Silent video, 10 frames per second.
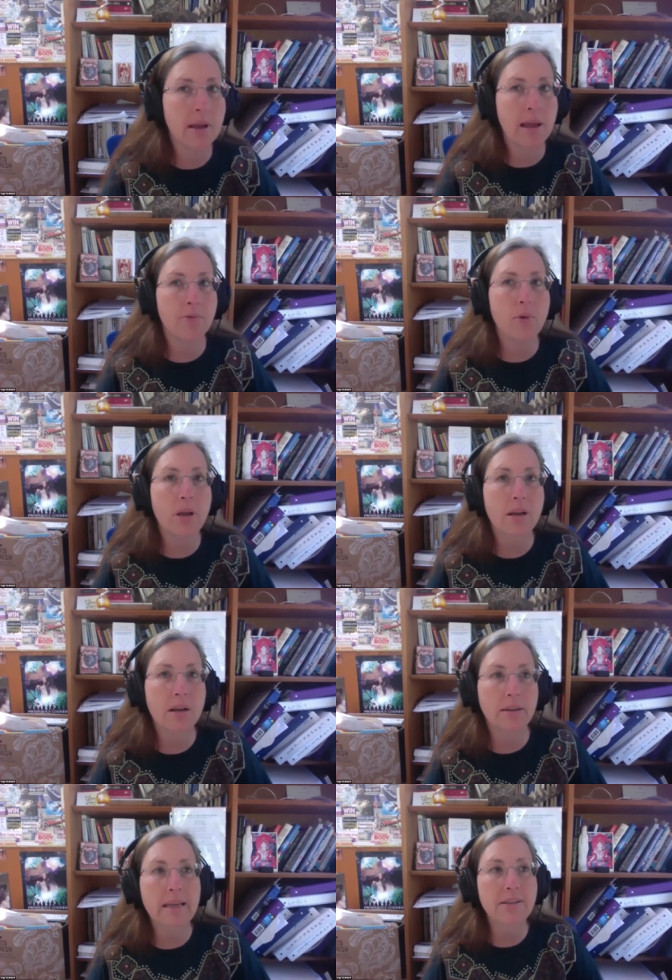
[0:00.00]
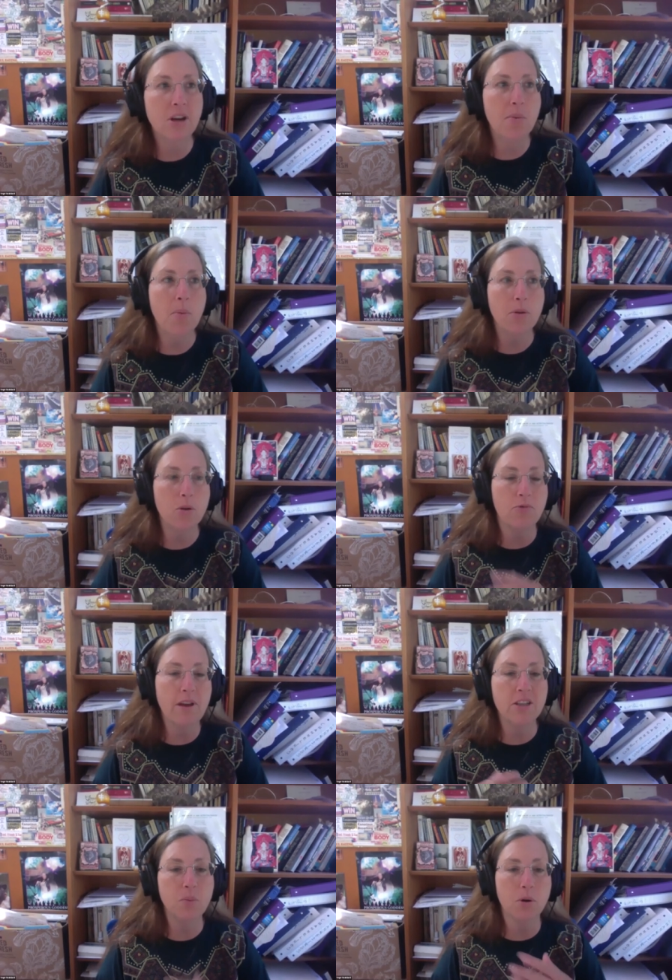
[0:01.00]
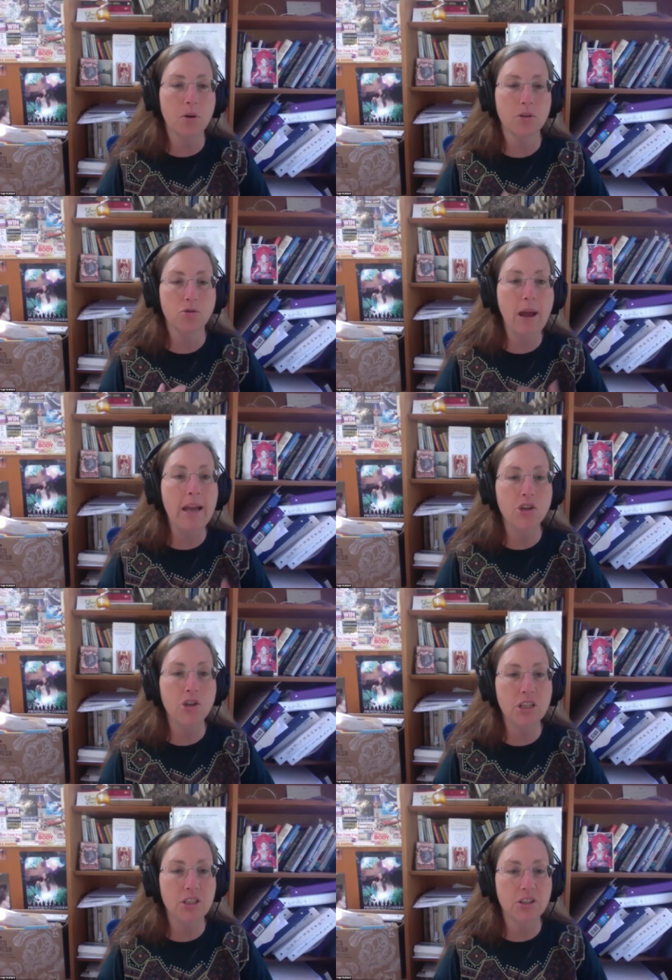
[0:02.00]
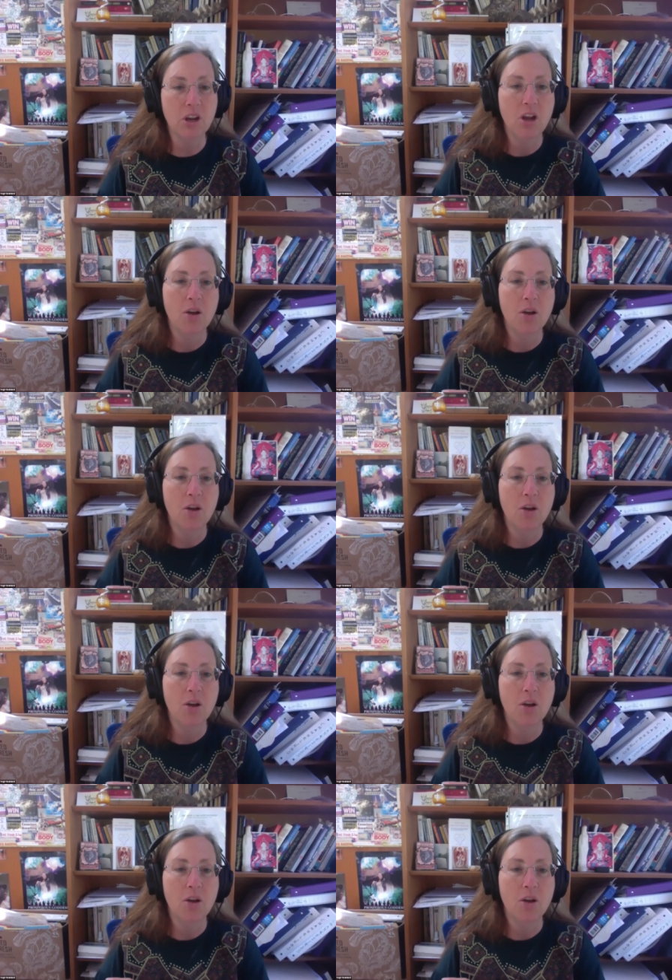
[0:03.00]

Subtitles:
If we can at least come up with your Facebook strategies